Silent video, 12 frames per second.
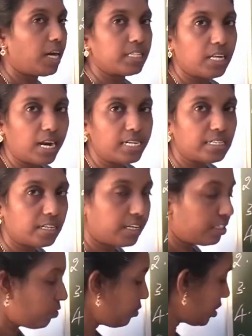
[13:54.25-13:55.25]
Other
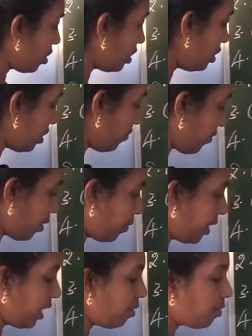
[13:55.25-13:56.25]
alternatives are G5
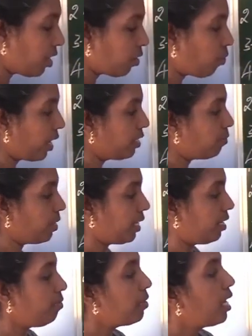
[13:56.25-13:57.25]
medium or white
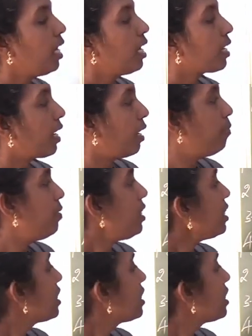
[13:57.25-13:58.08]
medium can be